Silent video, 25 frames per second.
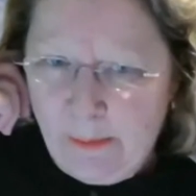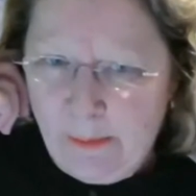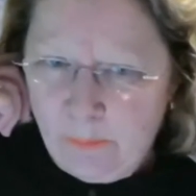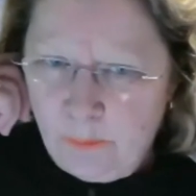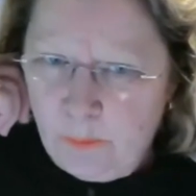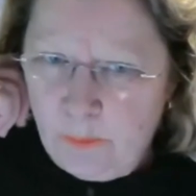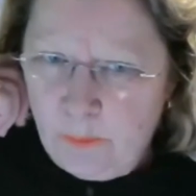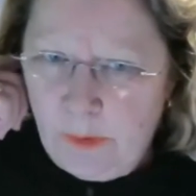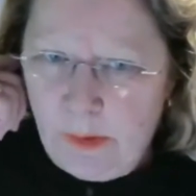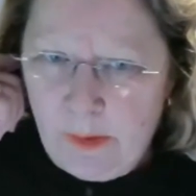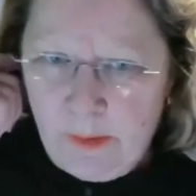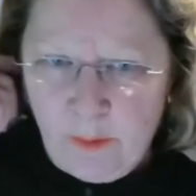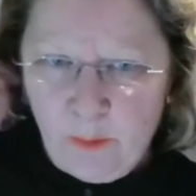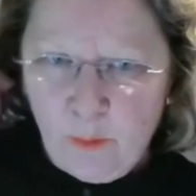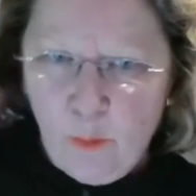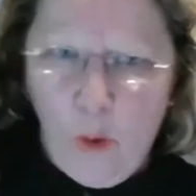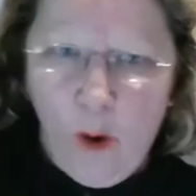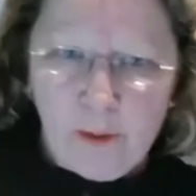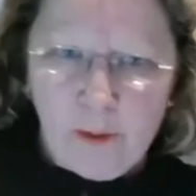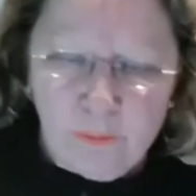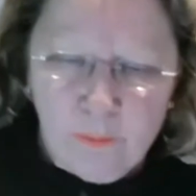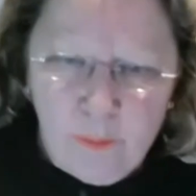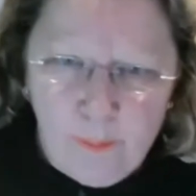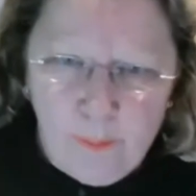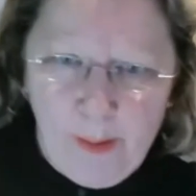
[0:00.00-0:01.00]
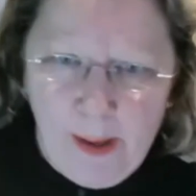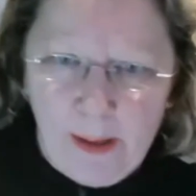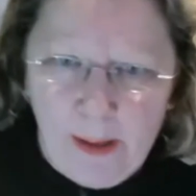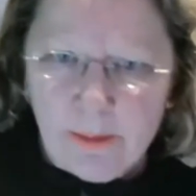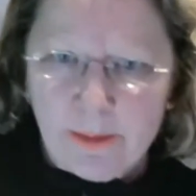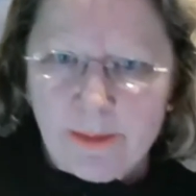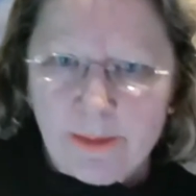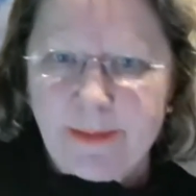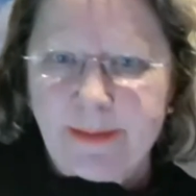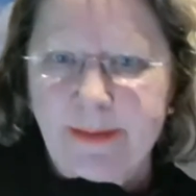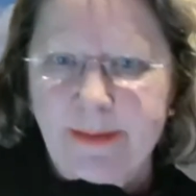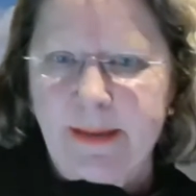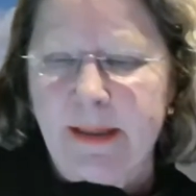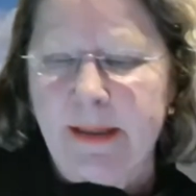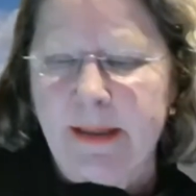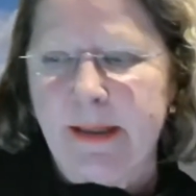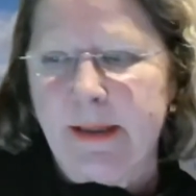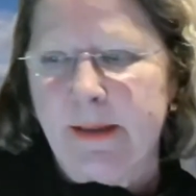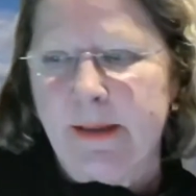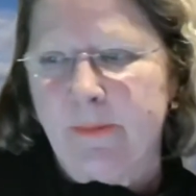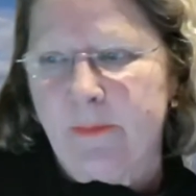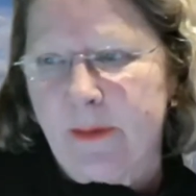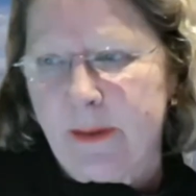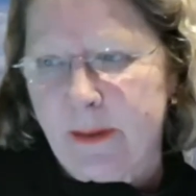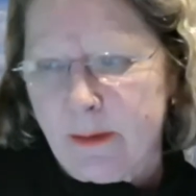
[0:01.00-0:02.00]
it the water repellency
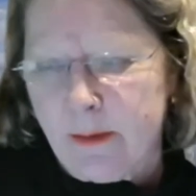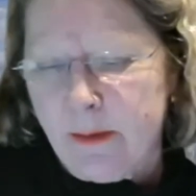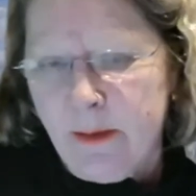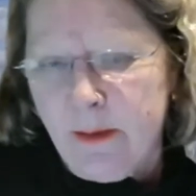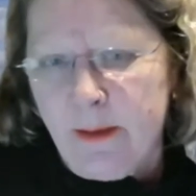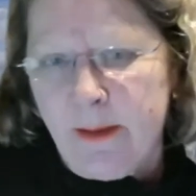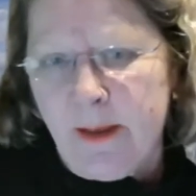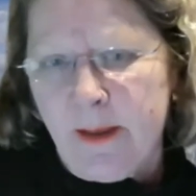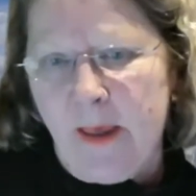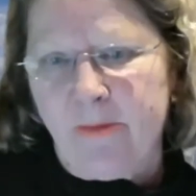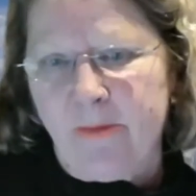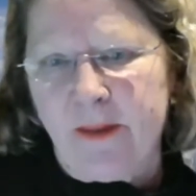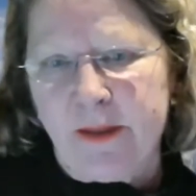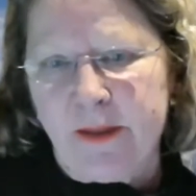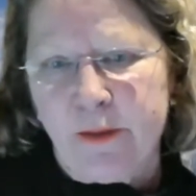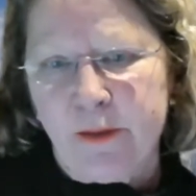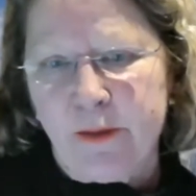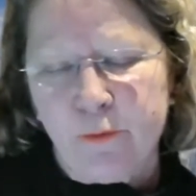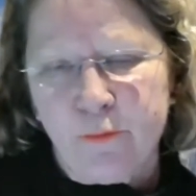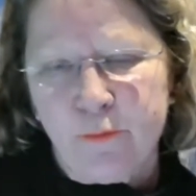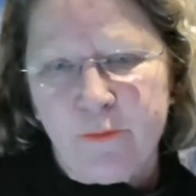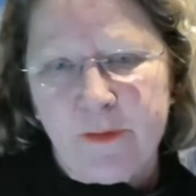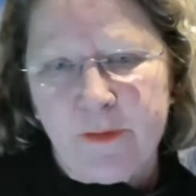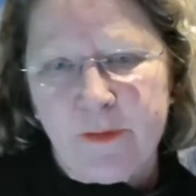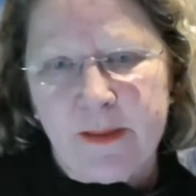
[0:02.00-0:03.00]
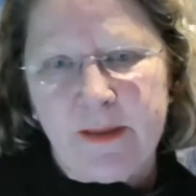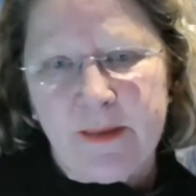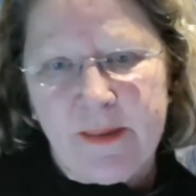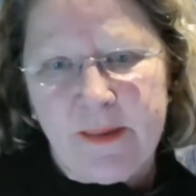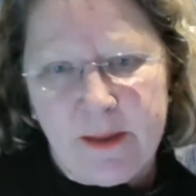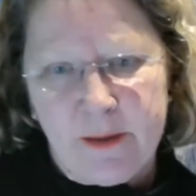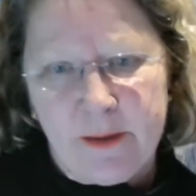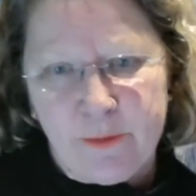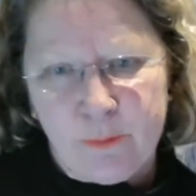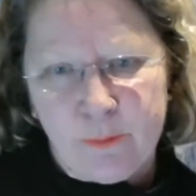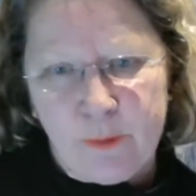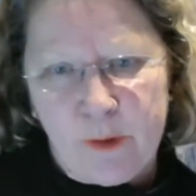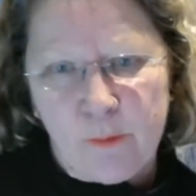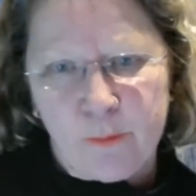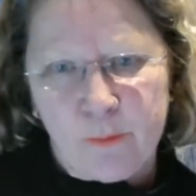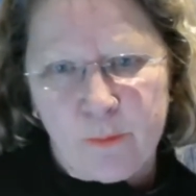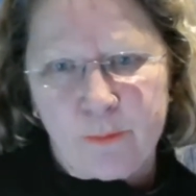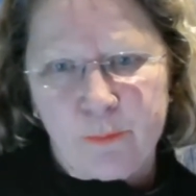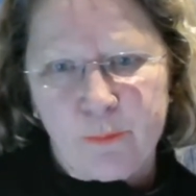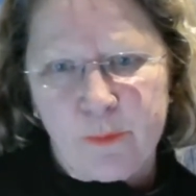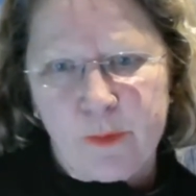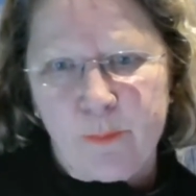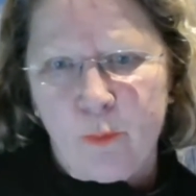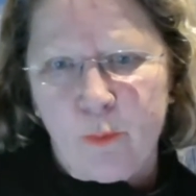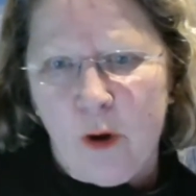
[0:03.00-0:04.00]
and the UV, the
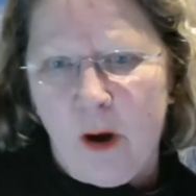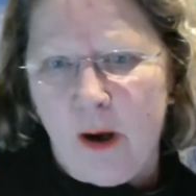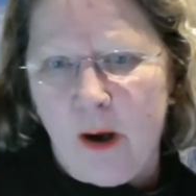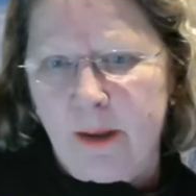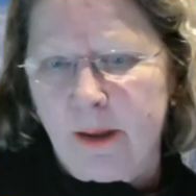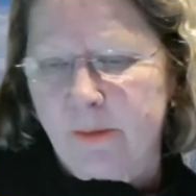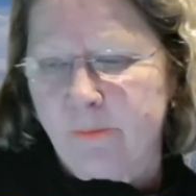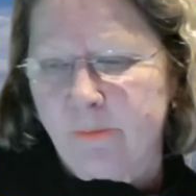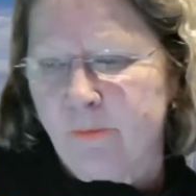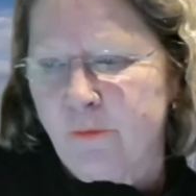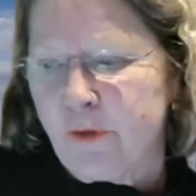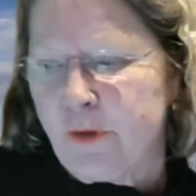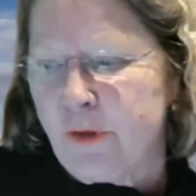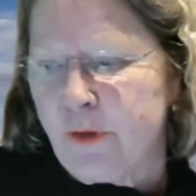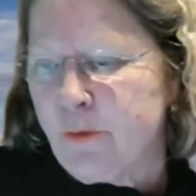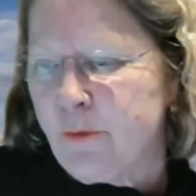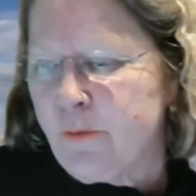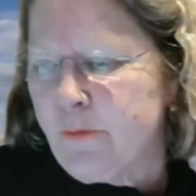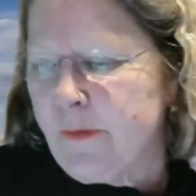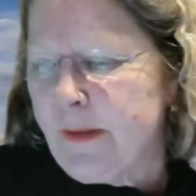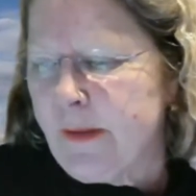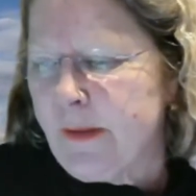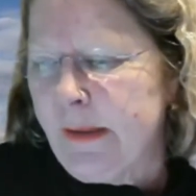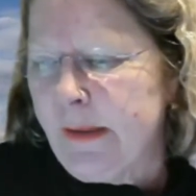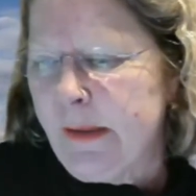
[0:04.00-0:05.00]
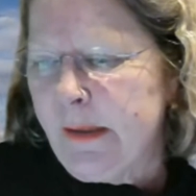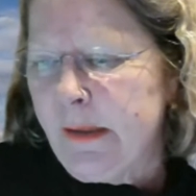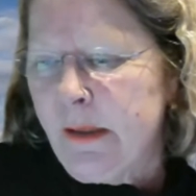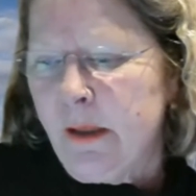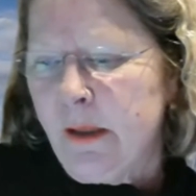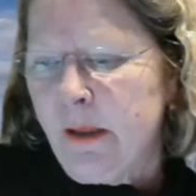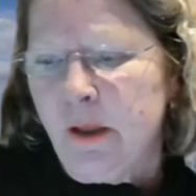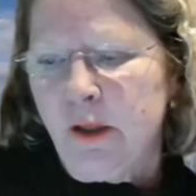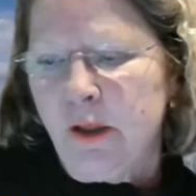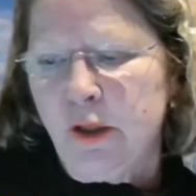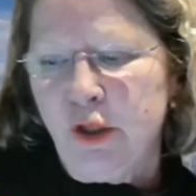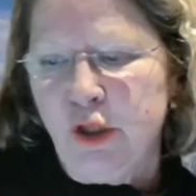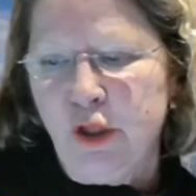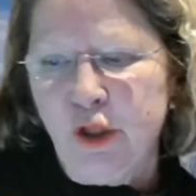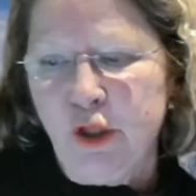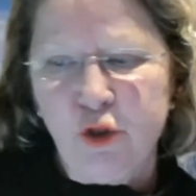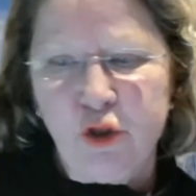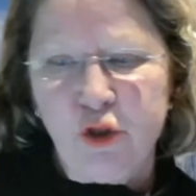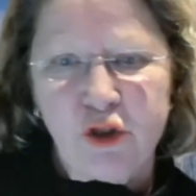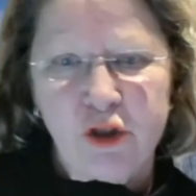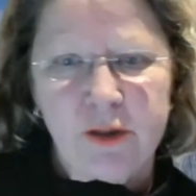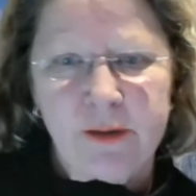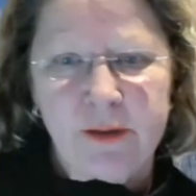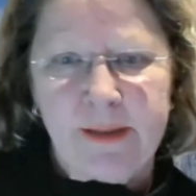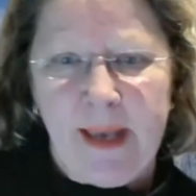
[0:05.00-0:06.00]
303 product for UV, you
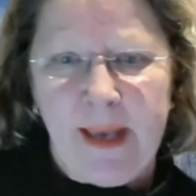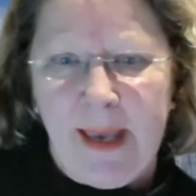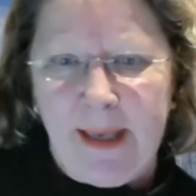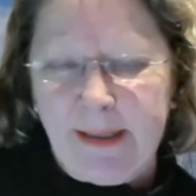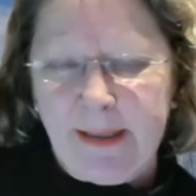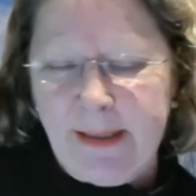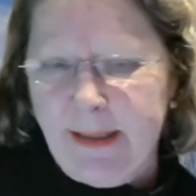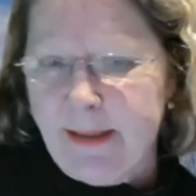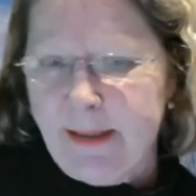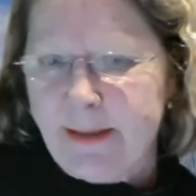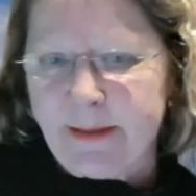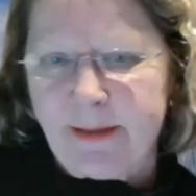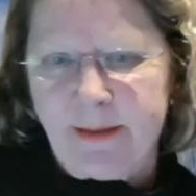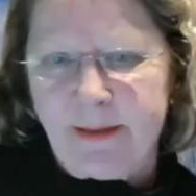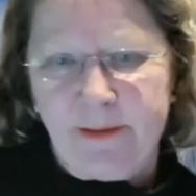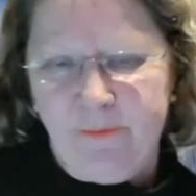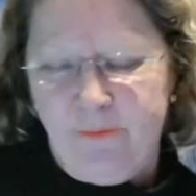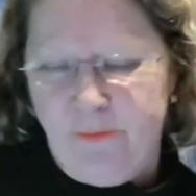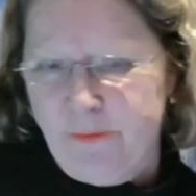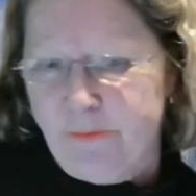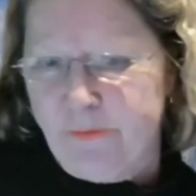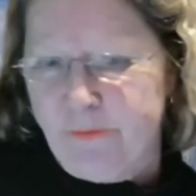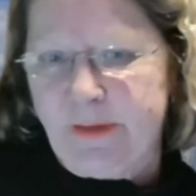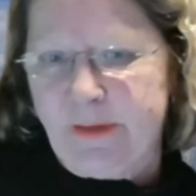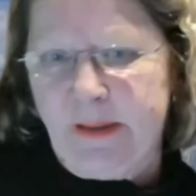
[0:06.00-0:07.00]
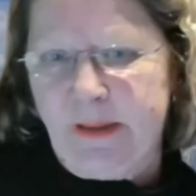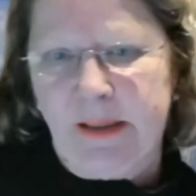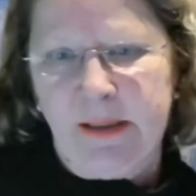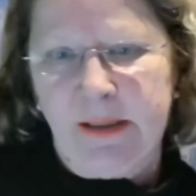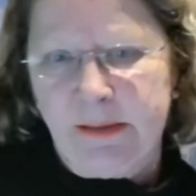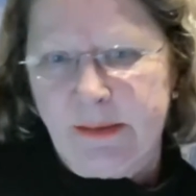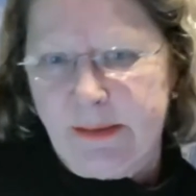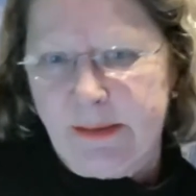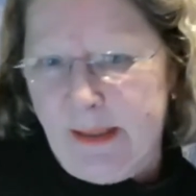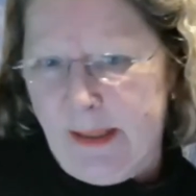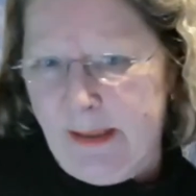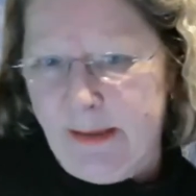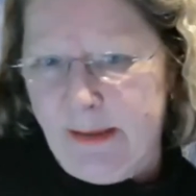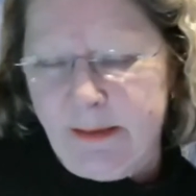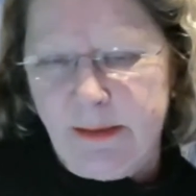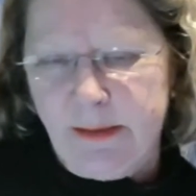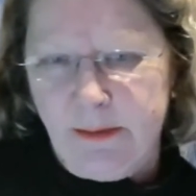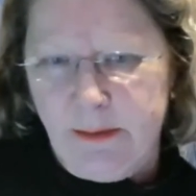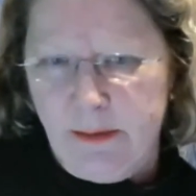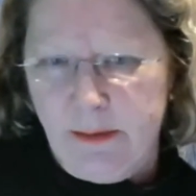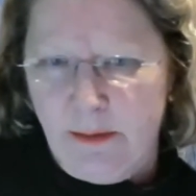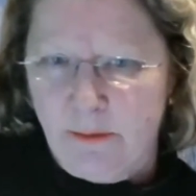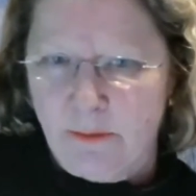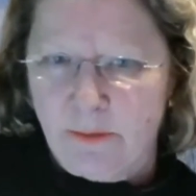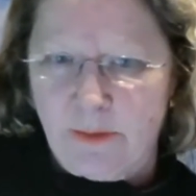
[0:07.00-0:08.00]
should get easily 15 to
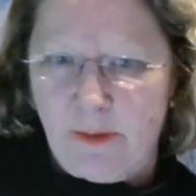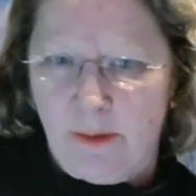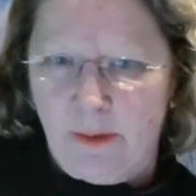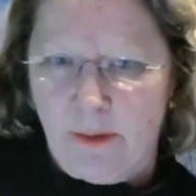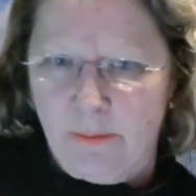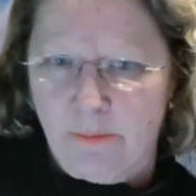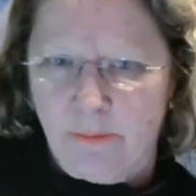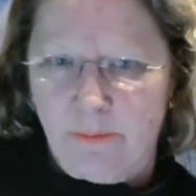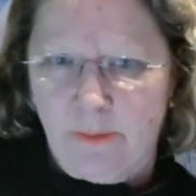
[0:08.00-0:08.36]
18 years out